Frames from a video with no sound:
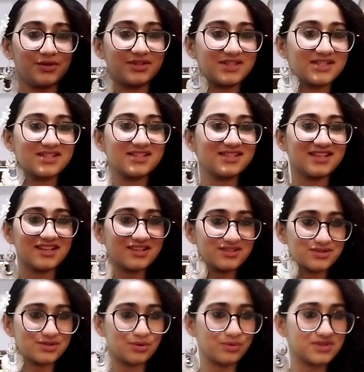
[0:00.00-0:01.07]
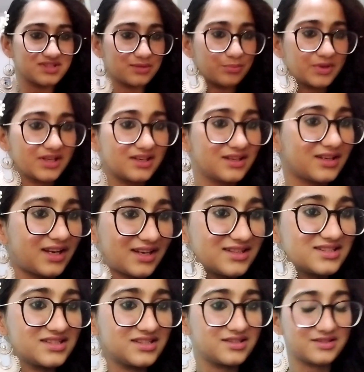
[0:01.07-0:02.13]
This is like so typical
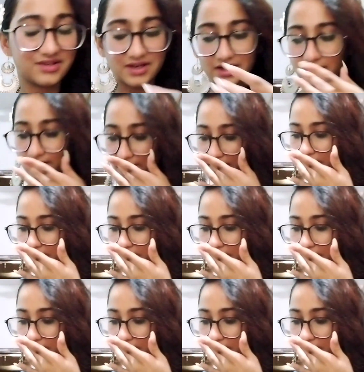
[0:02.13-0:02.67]
90s, right?